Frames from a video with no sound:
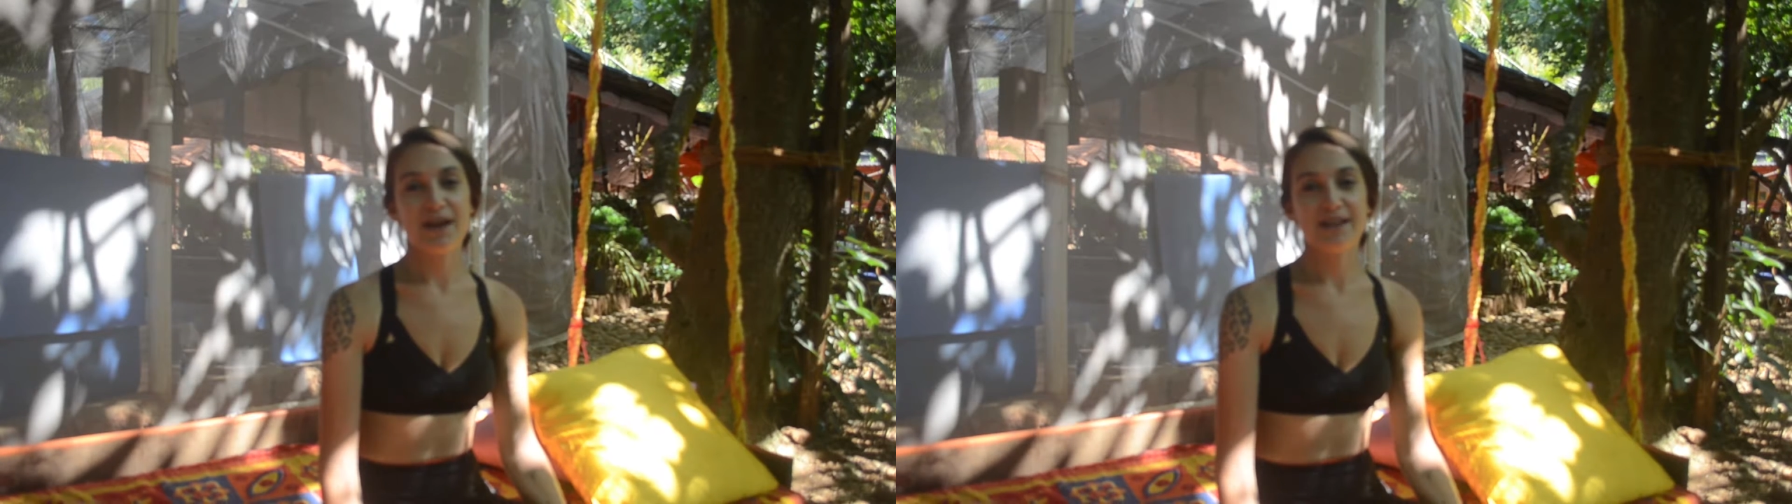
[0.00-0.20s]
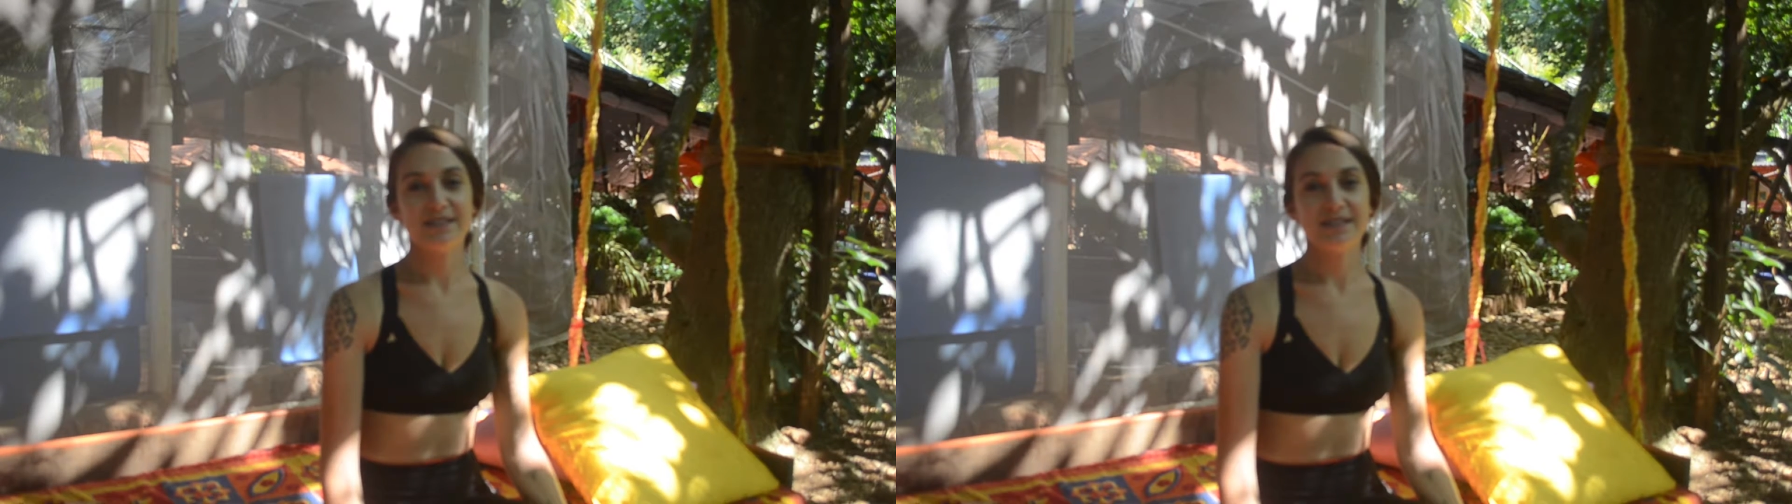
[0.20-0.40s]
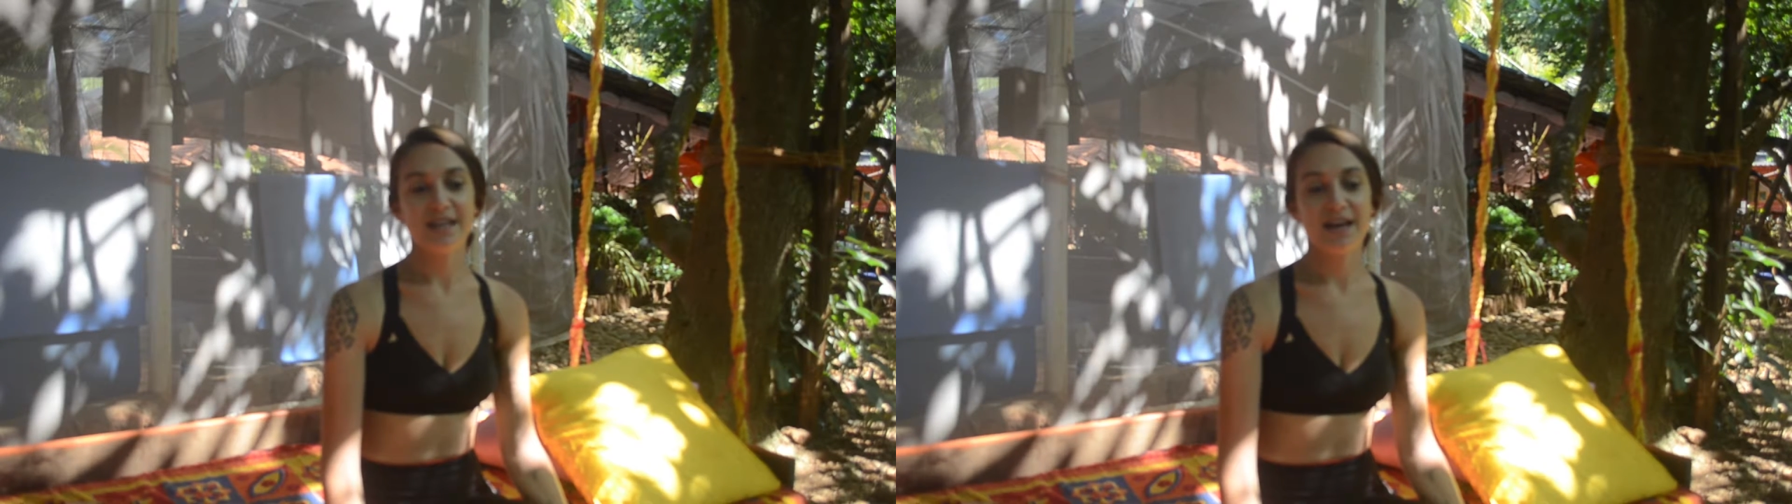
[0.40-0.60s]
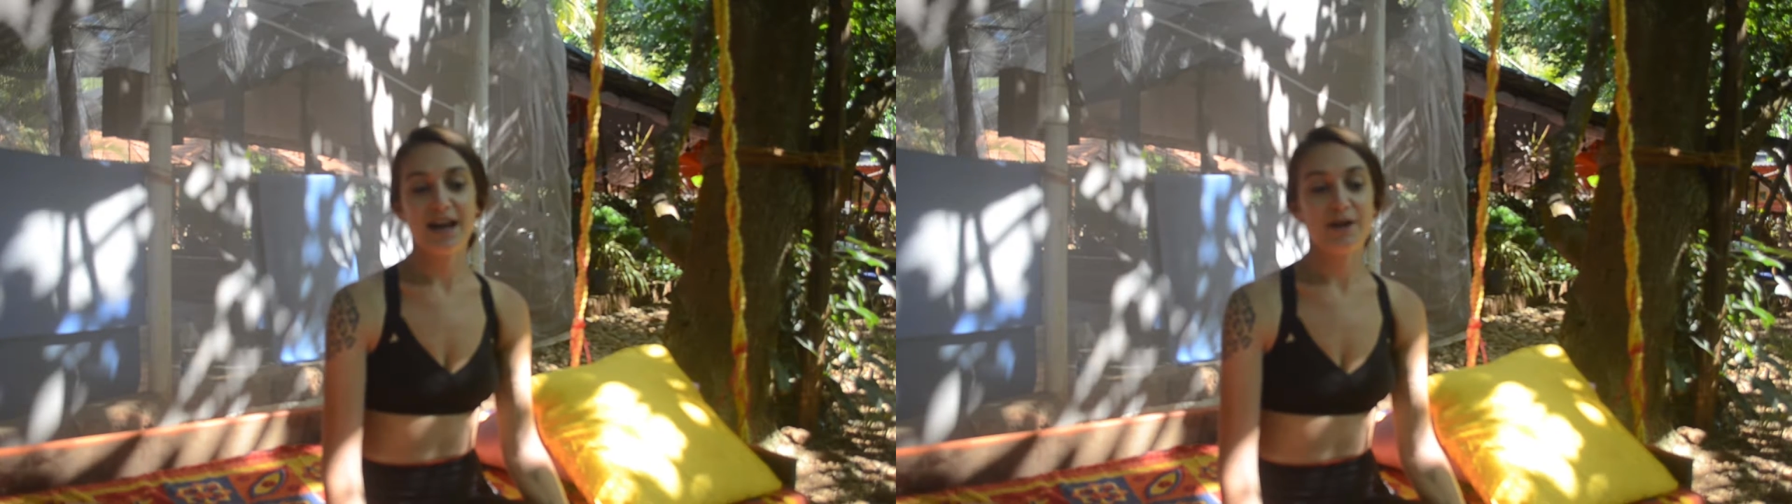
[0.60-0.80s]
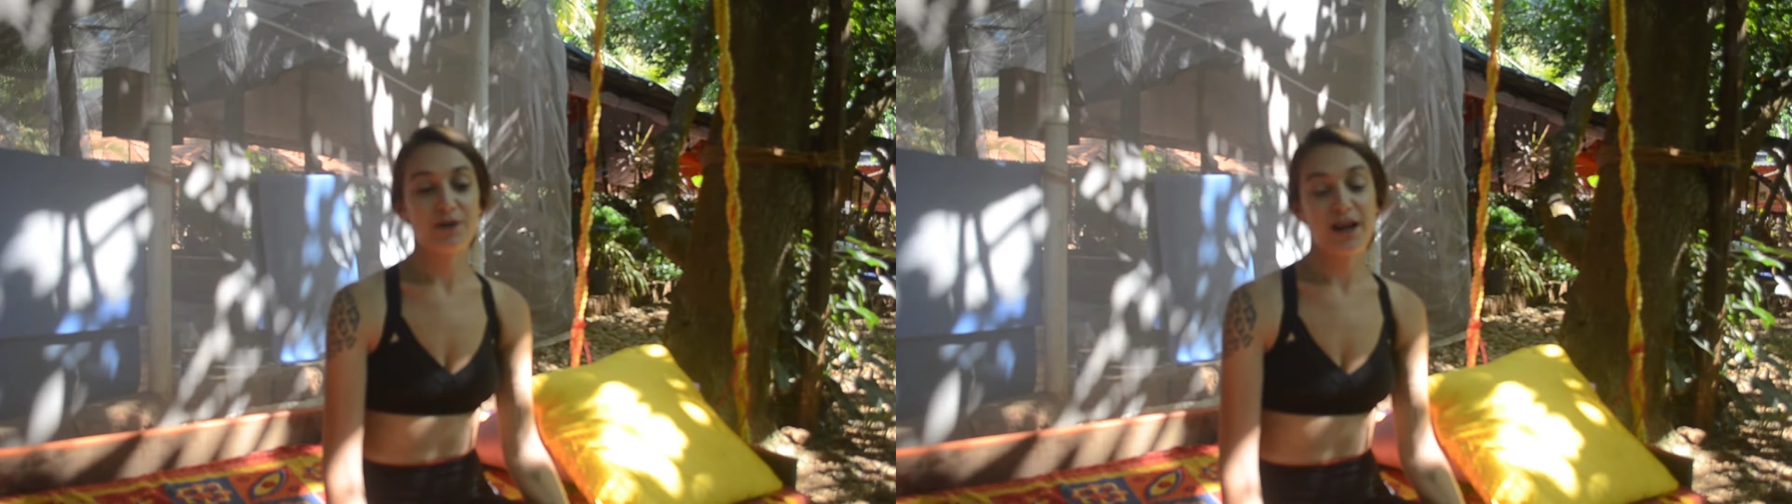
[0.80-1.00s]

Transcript: and I would